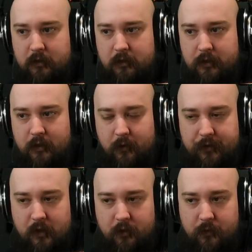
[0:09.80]
single malt
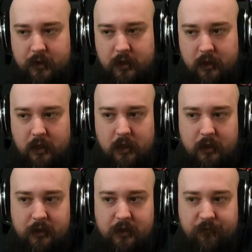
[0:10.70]
Scotch whiskey.
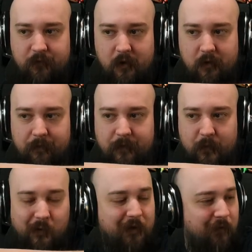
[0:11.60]
This is from
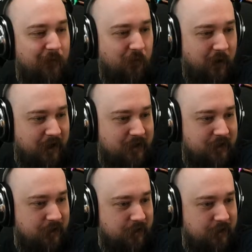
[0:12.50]
William
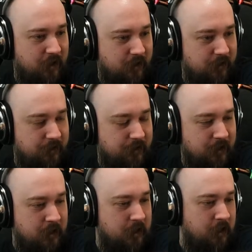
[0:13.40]
Grant and Sons,
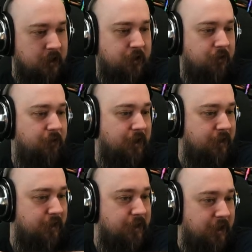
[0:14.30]
so that's
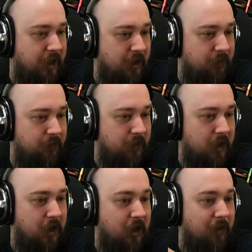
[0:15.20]
the same
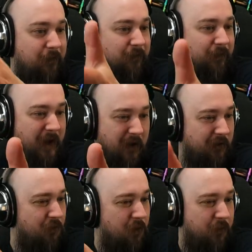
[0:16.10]

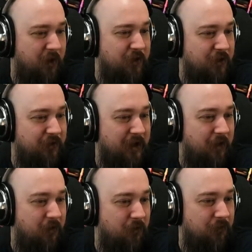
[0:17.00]
parent corporation that
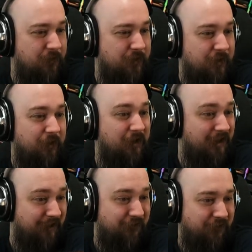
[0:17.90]
owns the
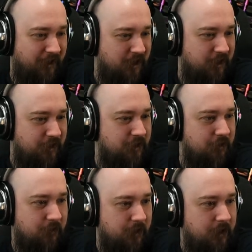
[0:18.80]
Glenfiddich
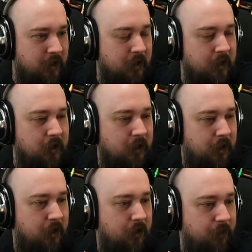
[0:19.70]
distillery.
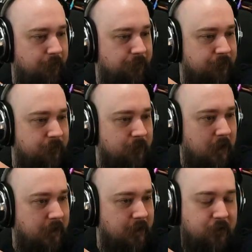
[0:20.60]
Now
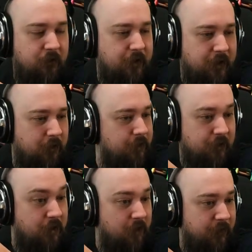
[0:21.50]
these two distilleries
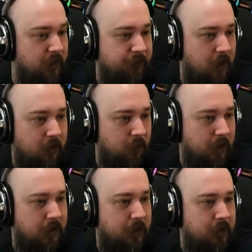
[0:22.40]
are not very far
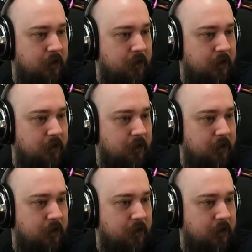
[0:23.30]
away.